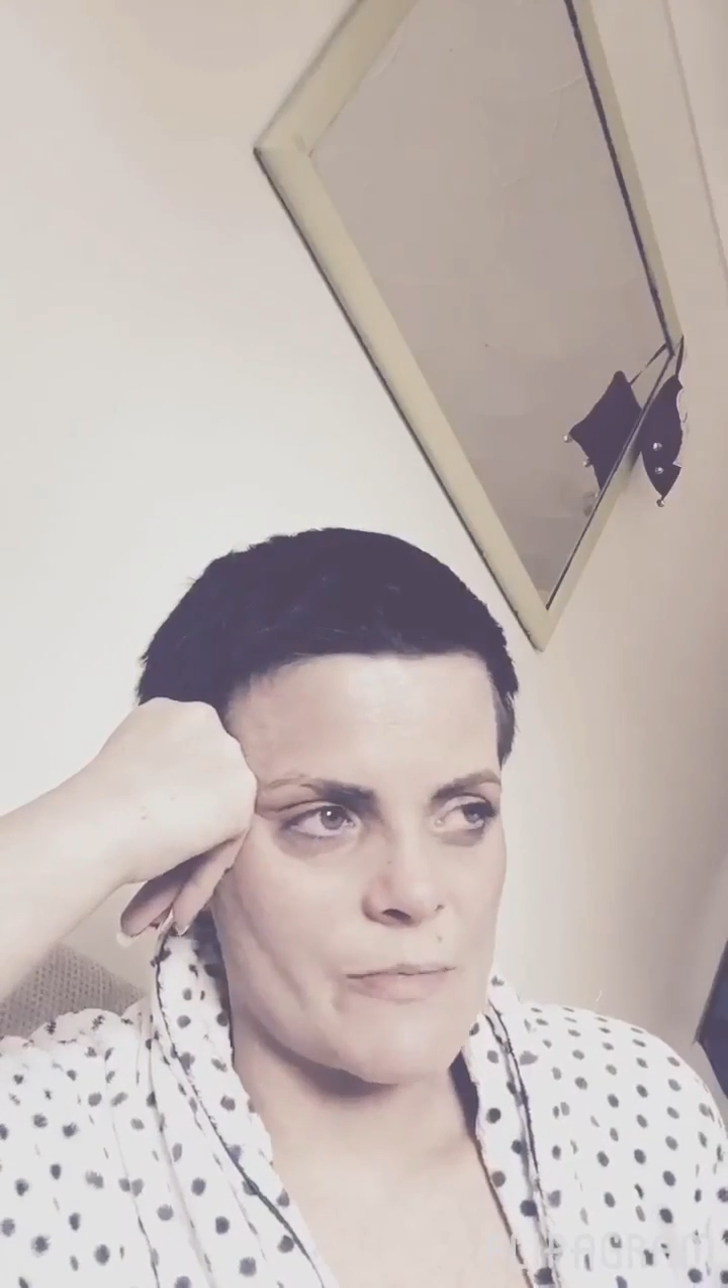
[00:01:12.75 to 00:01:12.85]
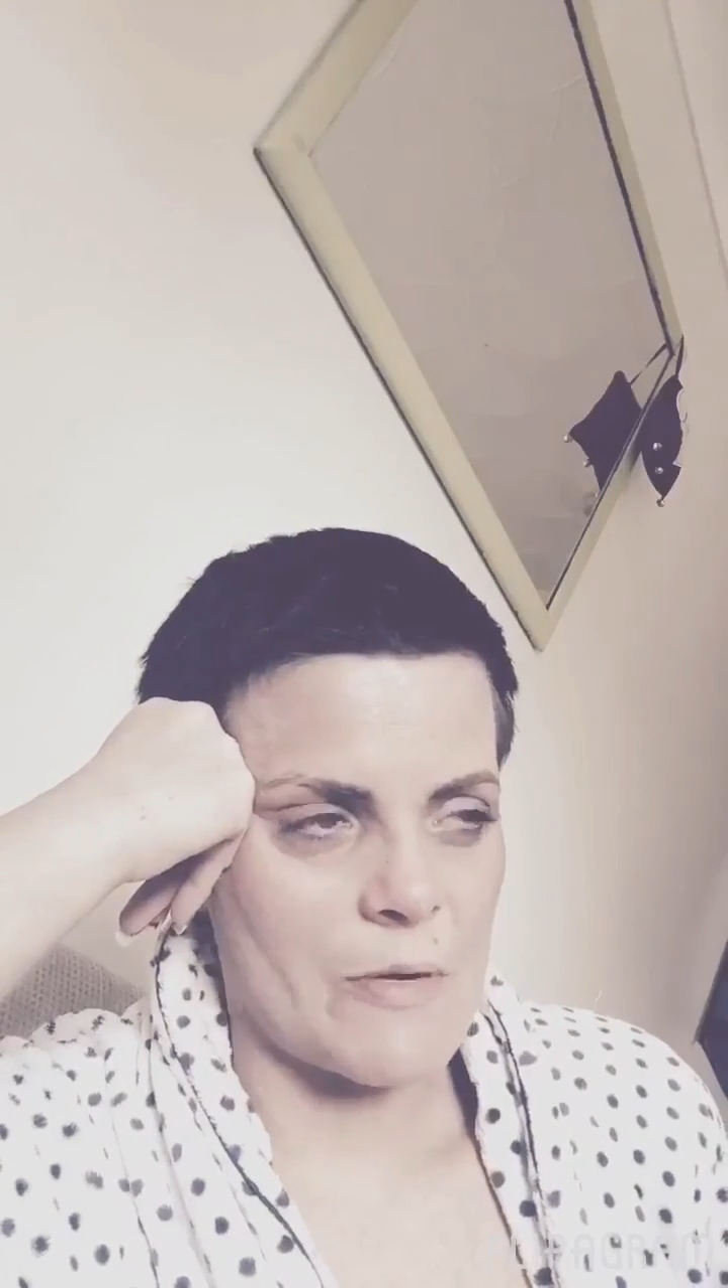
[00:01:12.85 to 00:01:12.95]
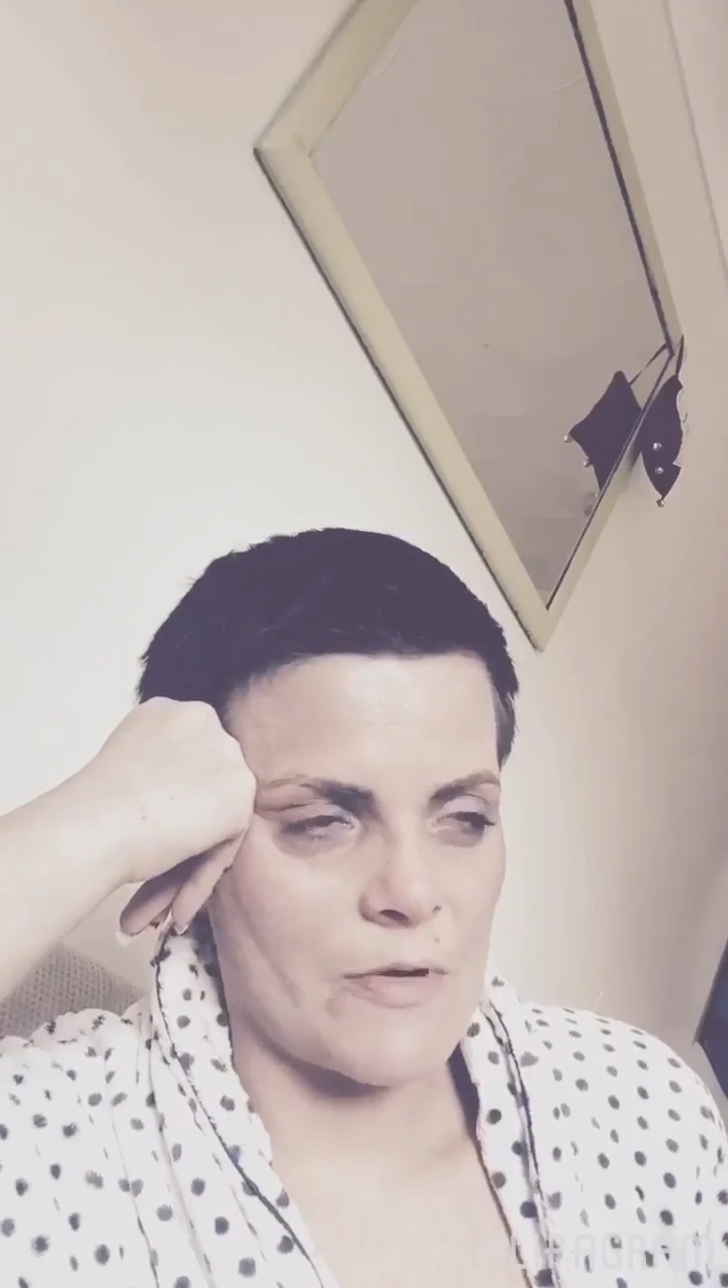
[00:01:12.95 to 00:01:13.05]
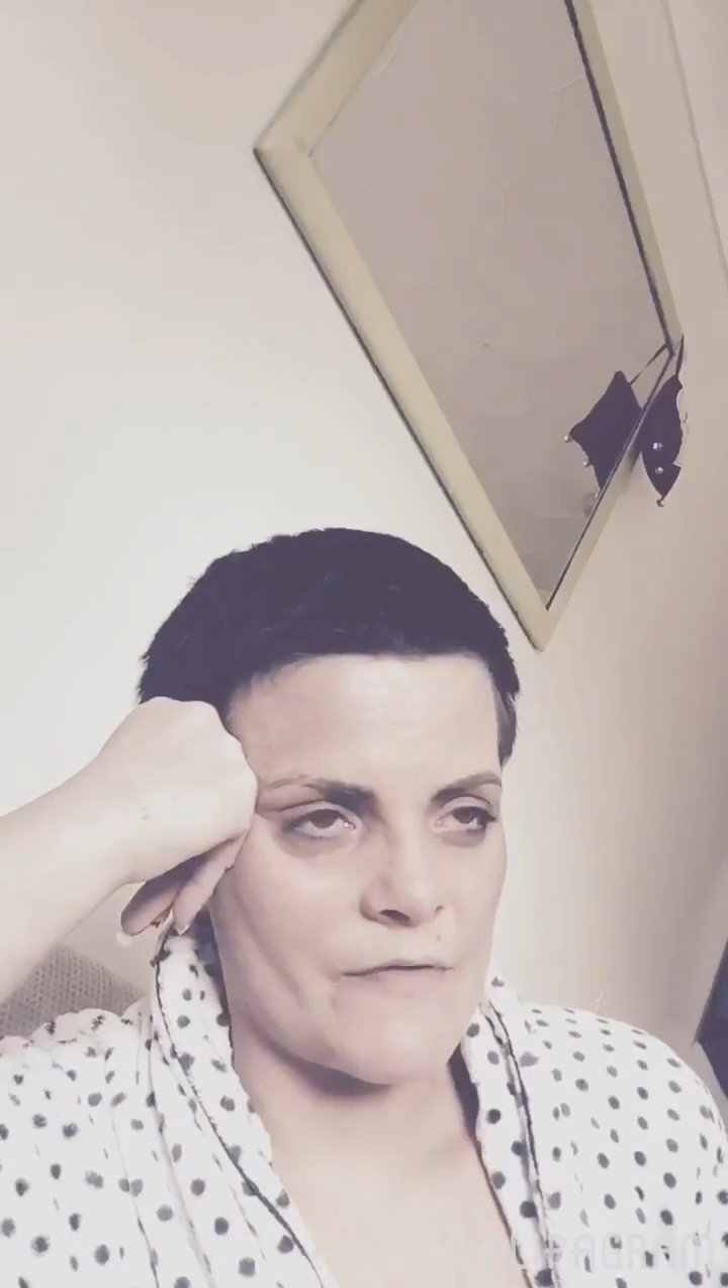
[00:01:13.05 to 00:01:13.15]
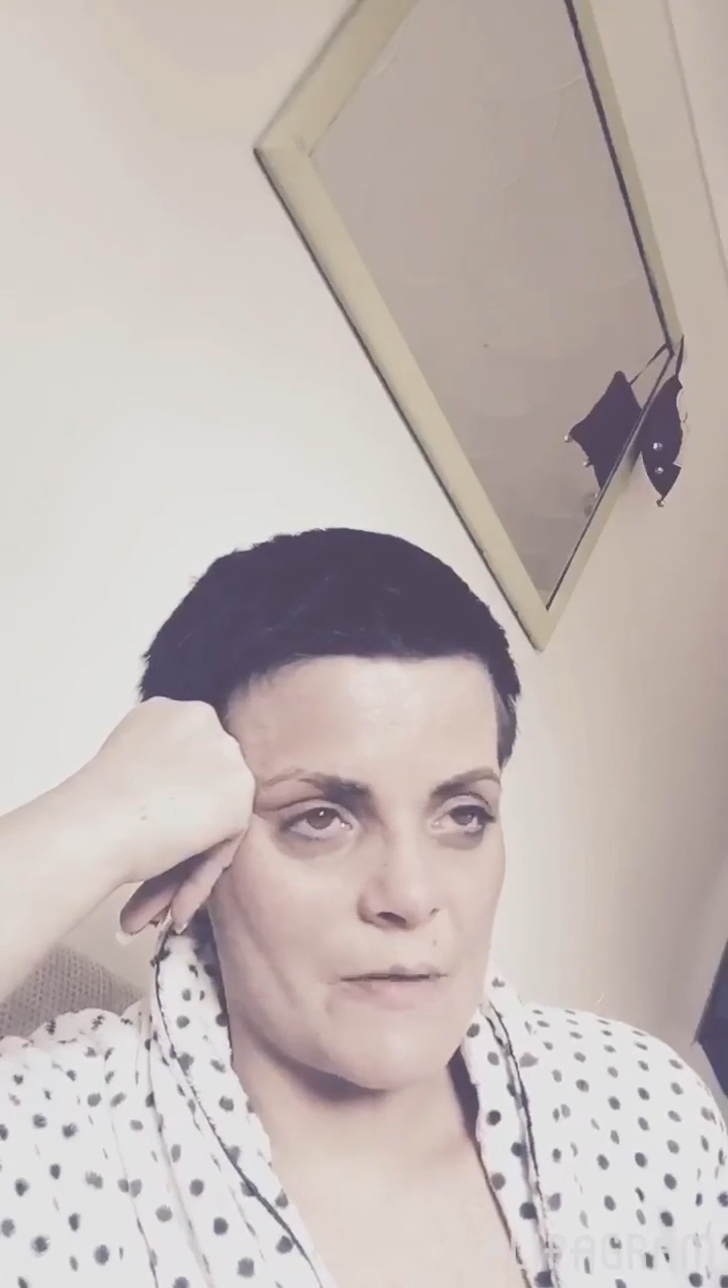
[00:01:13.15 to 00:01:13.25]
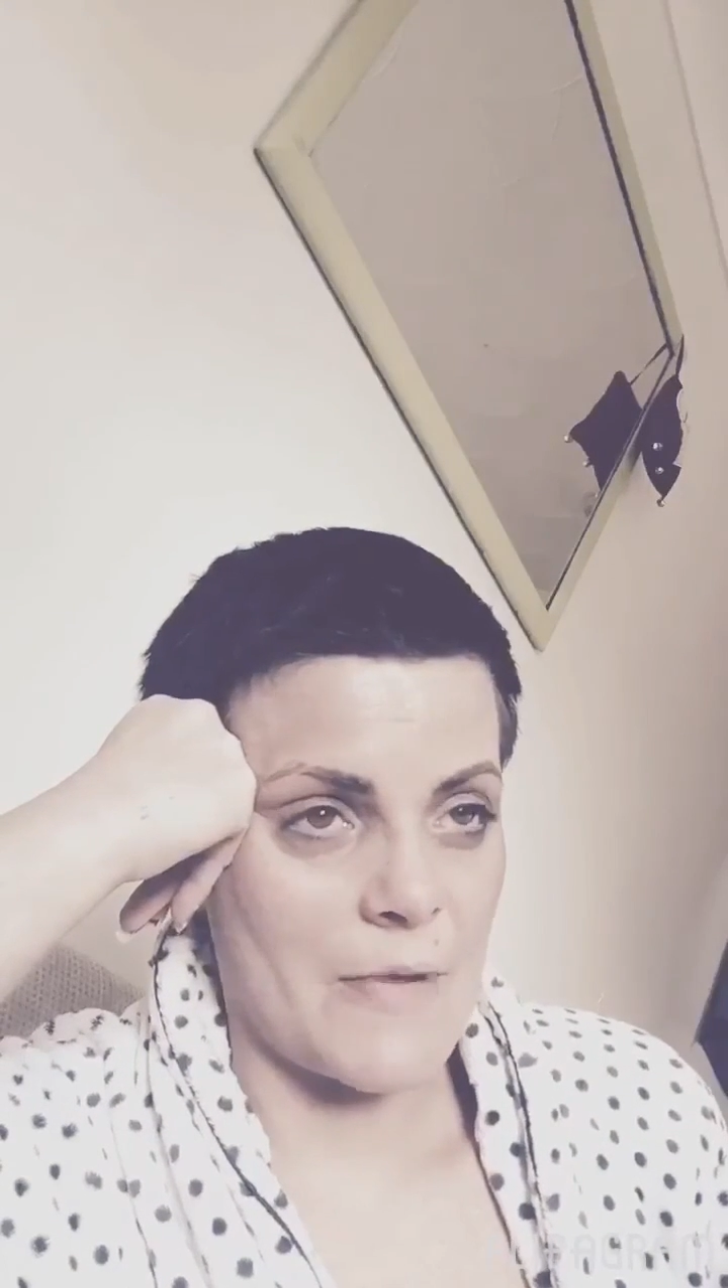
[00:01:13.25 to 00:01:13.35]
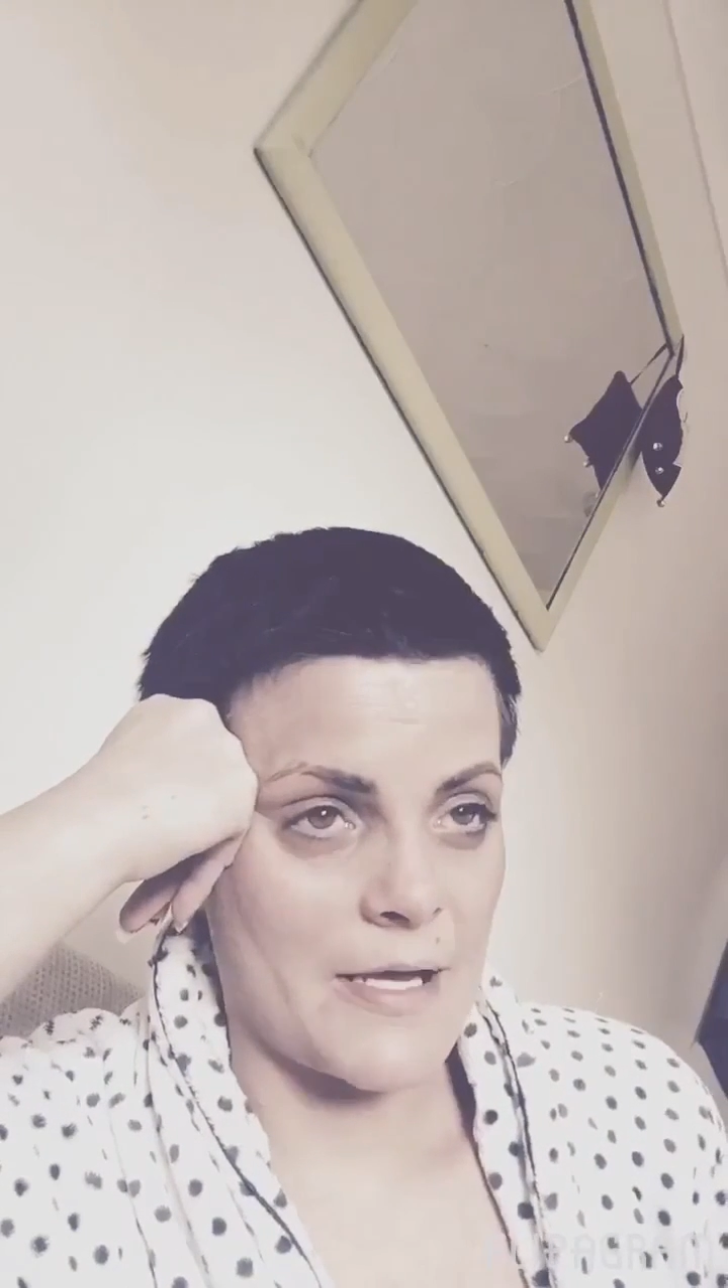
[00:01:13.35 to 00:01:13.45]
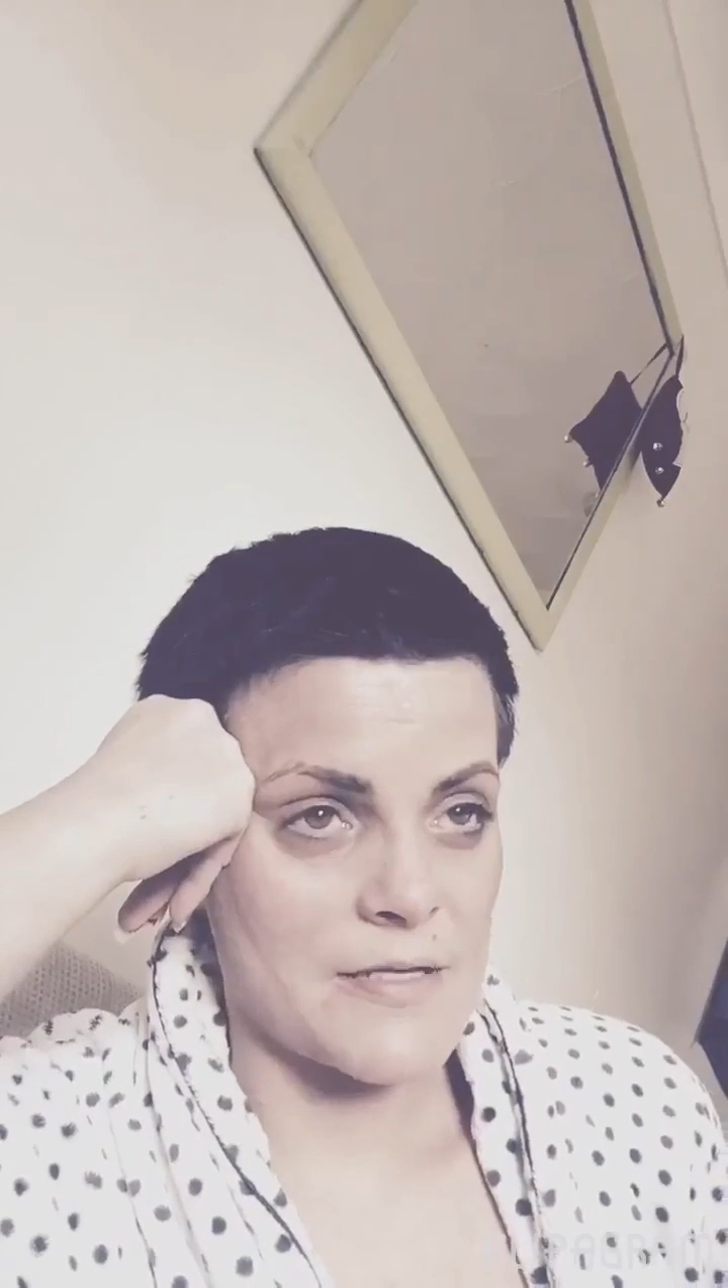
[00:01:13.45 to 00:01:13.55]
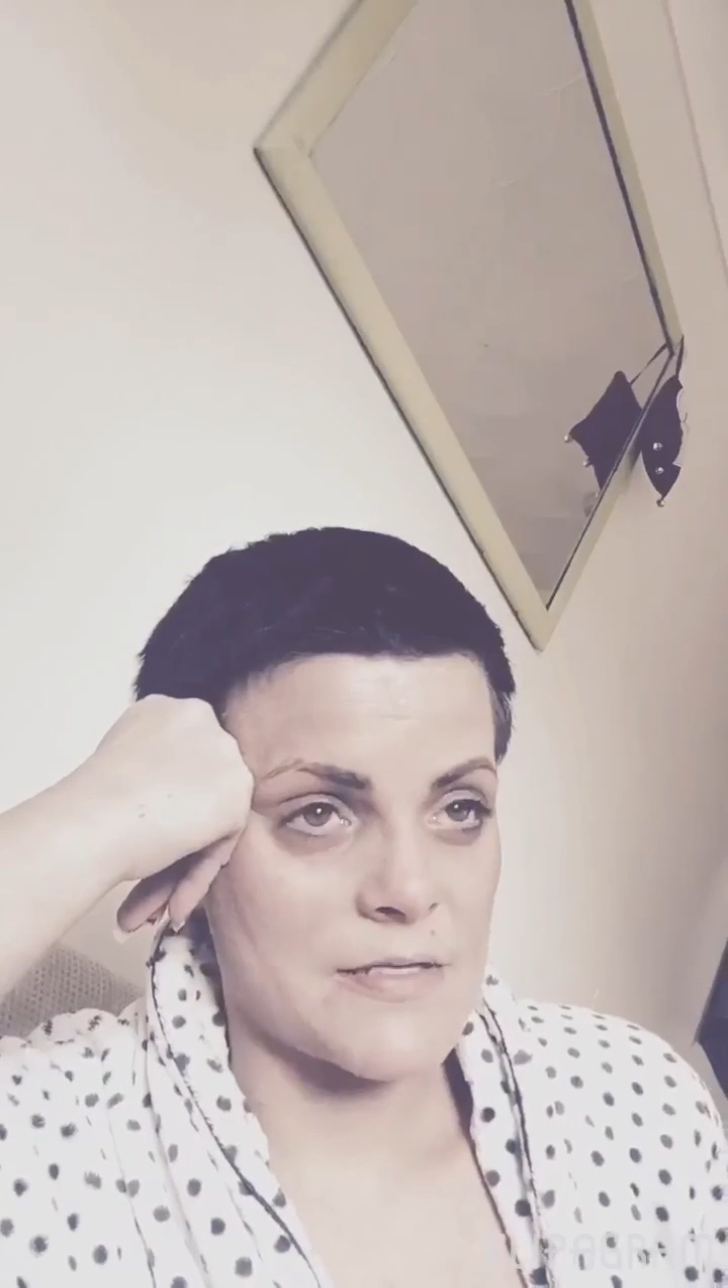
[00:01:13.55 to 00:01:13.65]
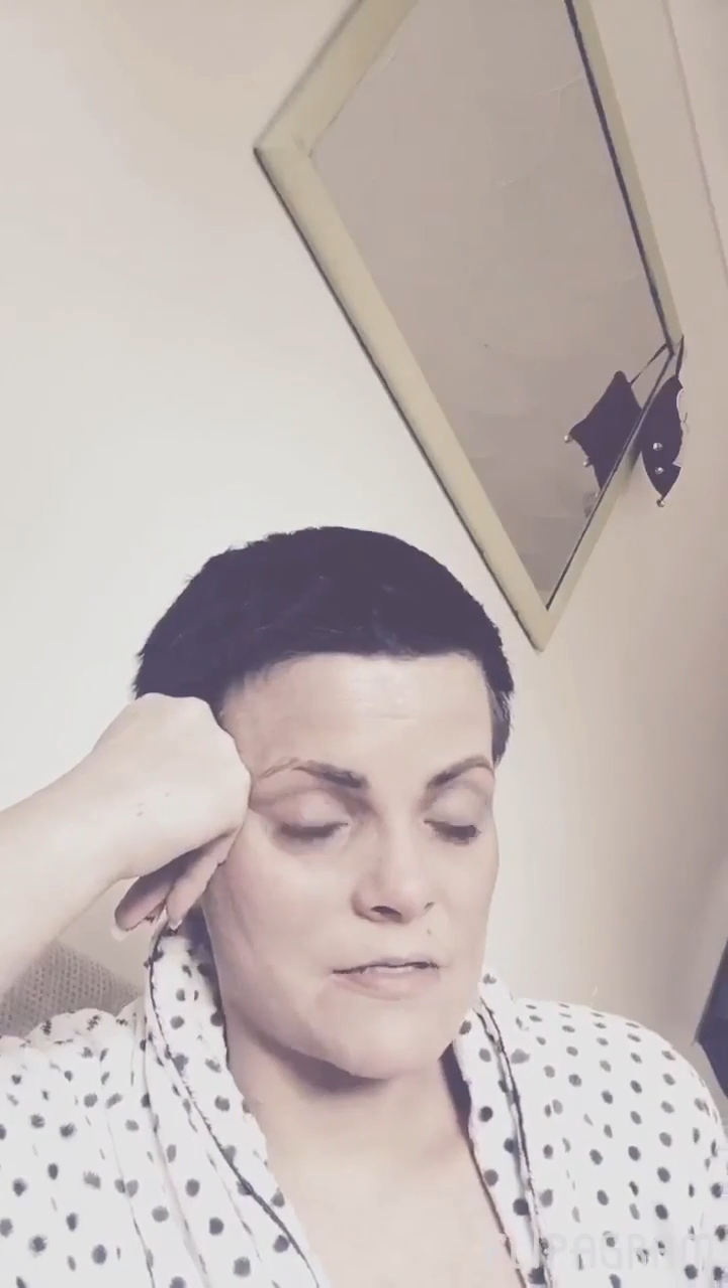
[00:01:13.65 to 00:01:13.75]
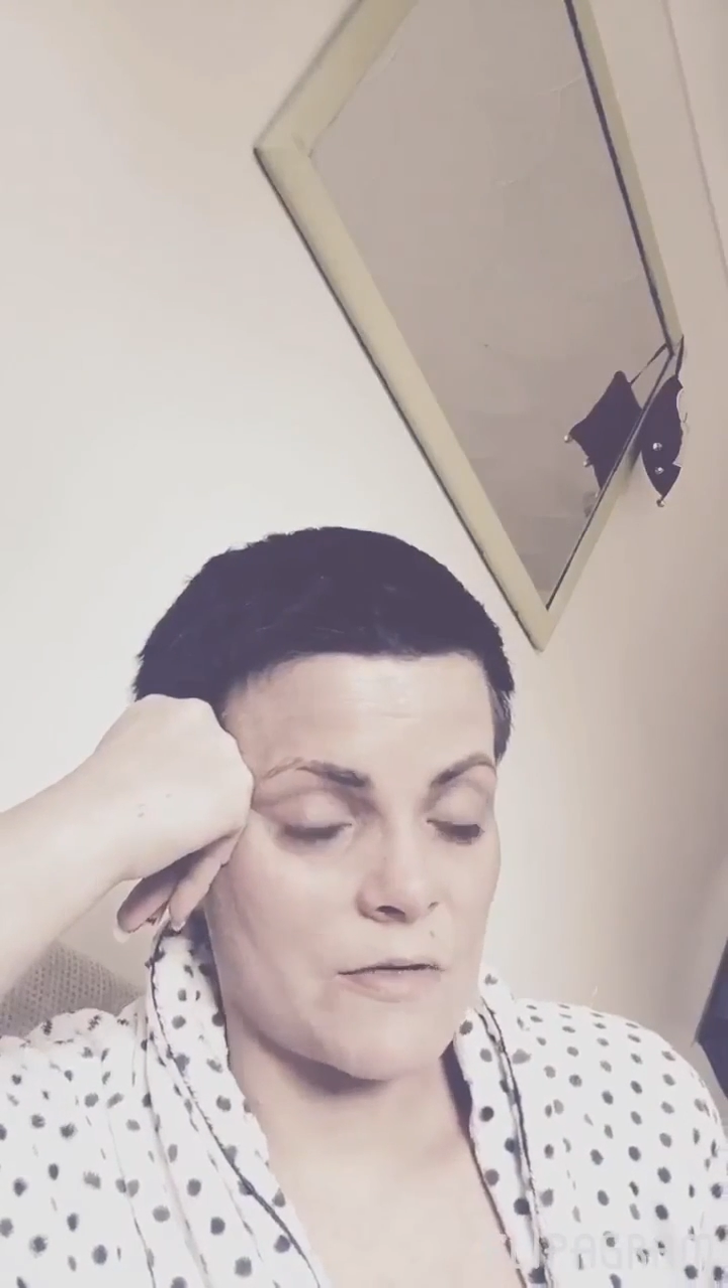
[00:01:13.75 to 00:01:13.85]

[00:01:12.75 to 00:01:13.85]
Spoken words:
about one of their mates.